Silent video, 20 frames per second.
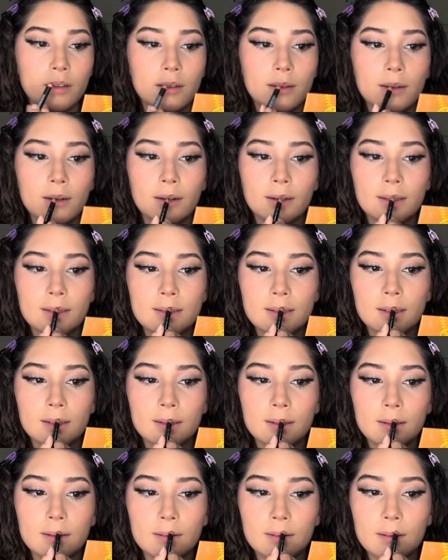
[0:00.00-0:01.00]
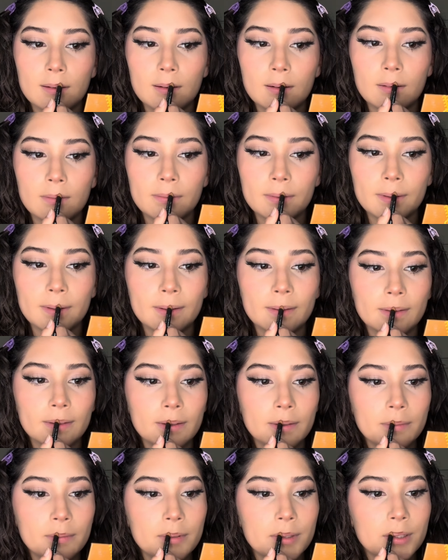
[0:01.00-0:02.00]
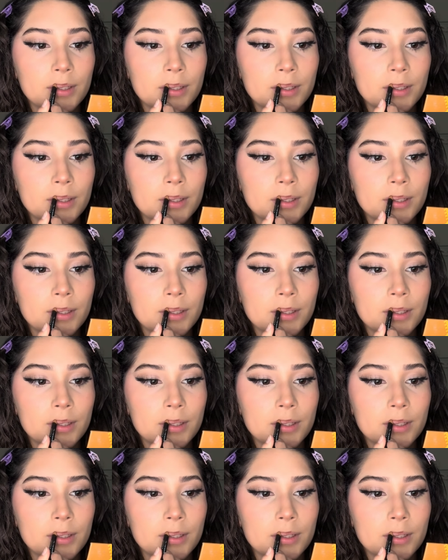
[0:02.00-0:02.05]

You're just going to go over your lips.